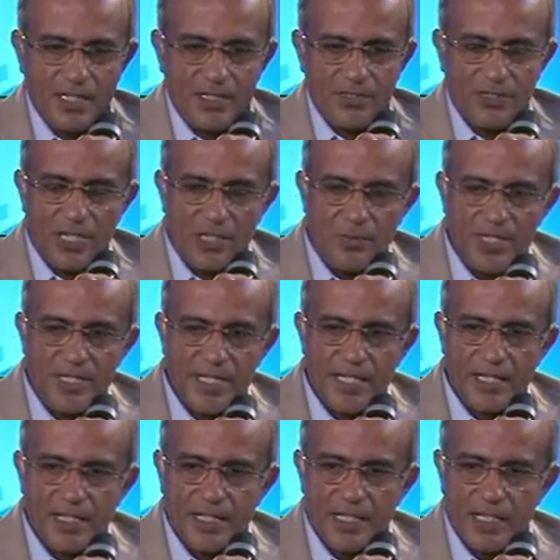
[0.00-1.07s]
So let me
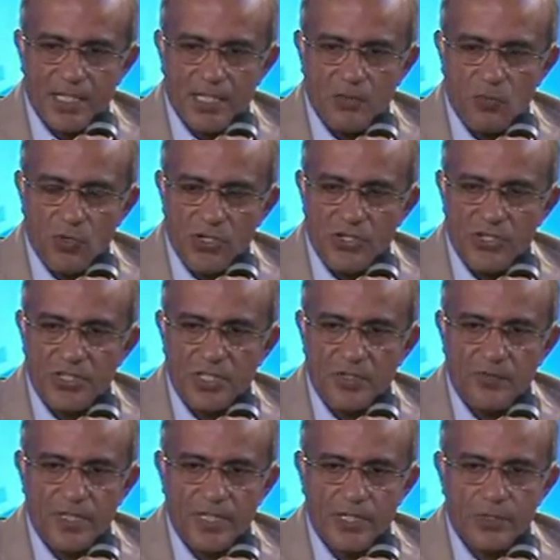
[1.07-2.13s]
take what is it that
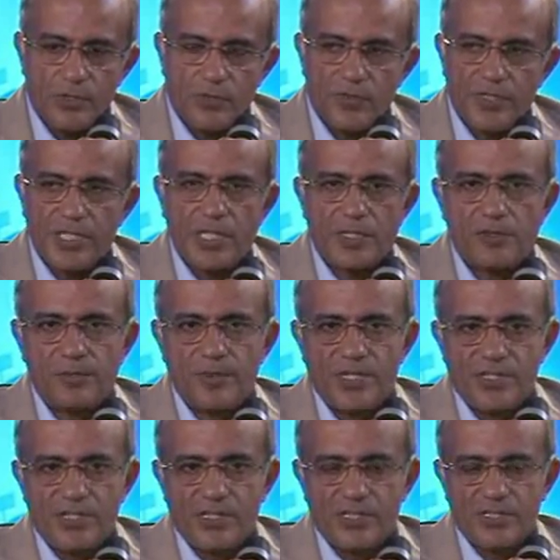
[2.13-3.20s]
we can do within our
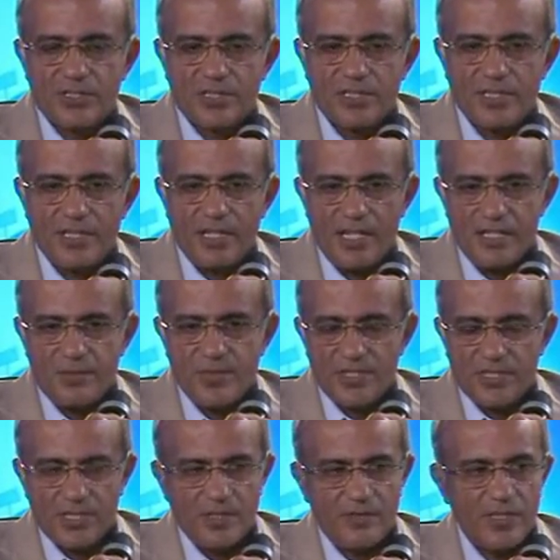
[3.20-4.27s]
business. As
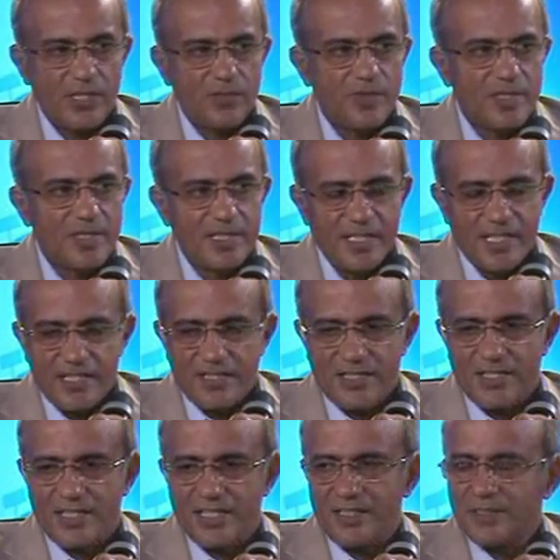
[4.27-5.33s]
Mr. Deveshwar said
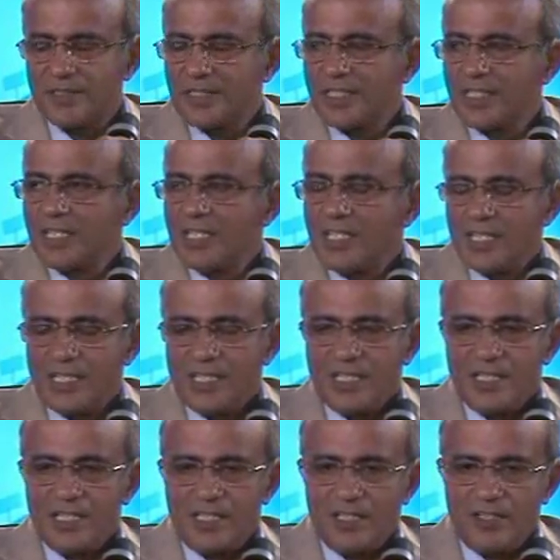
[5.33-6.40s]
yesterday,
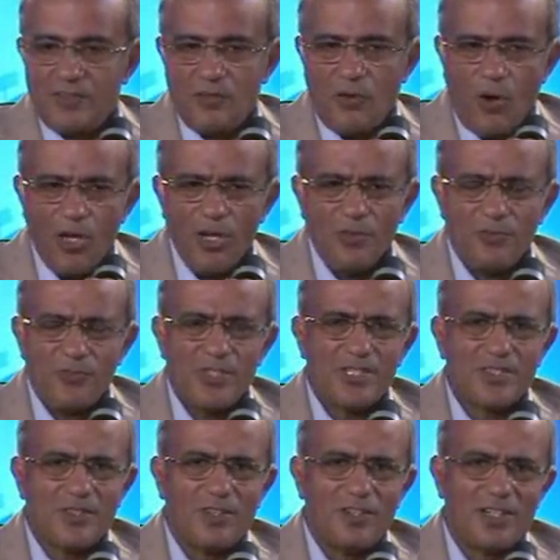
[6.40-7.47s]
all of
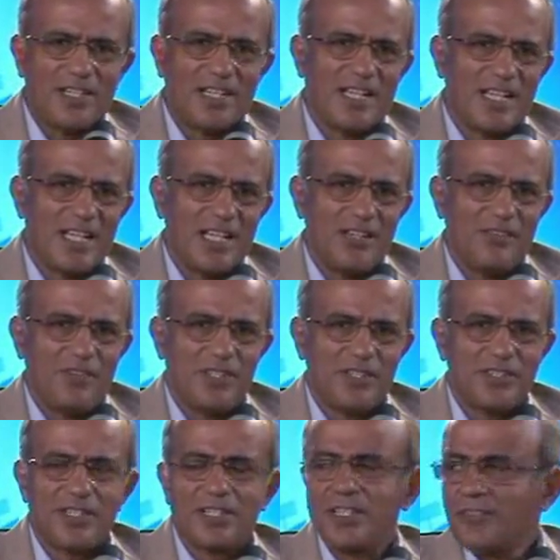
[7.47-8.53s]
us already have a
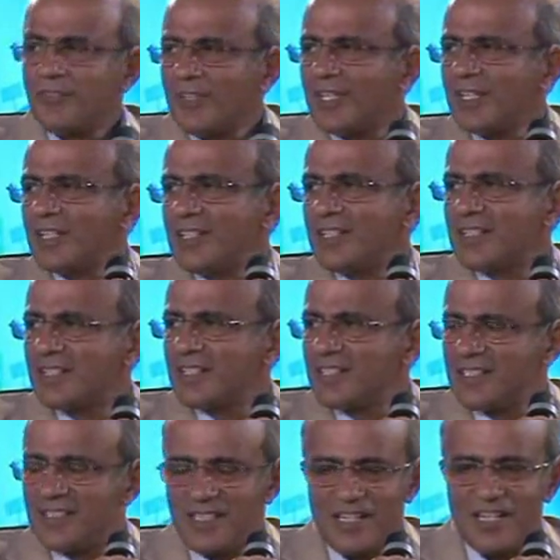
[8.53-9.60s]
significant
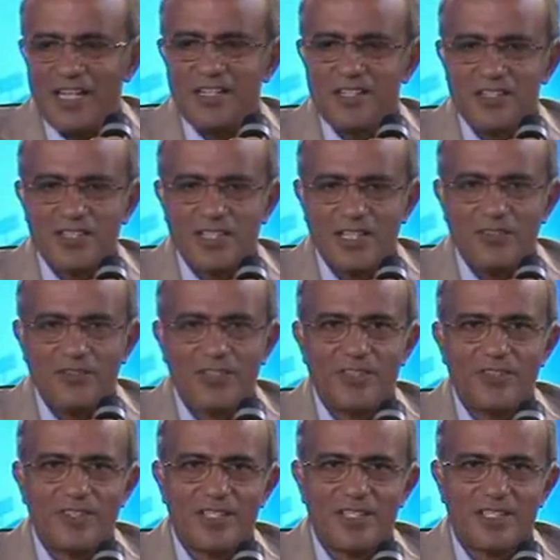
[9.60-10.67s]
enlightened
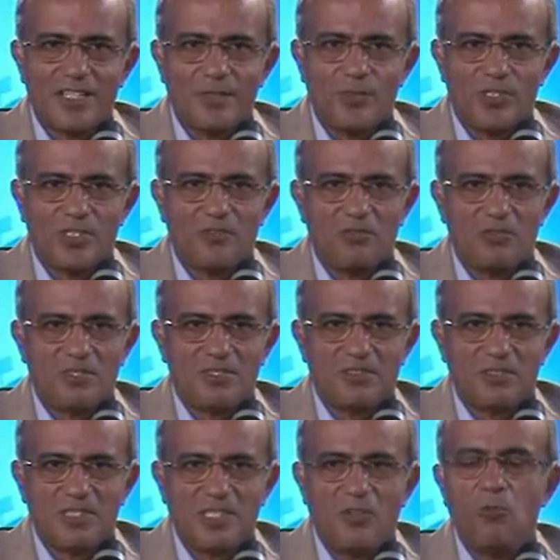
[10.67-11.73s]
self-interest about
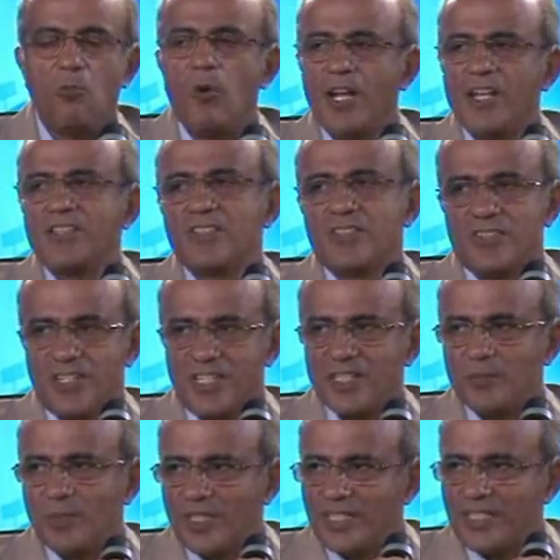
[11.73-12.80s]
why
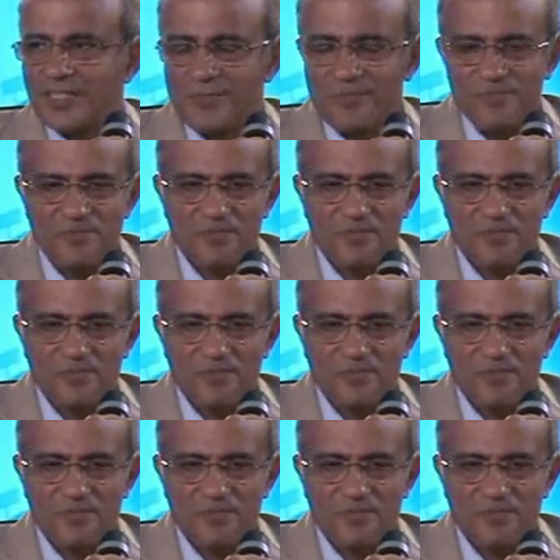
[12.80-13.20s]
sustainability.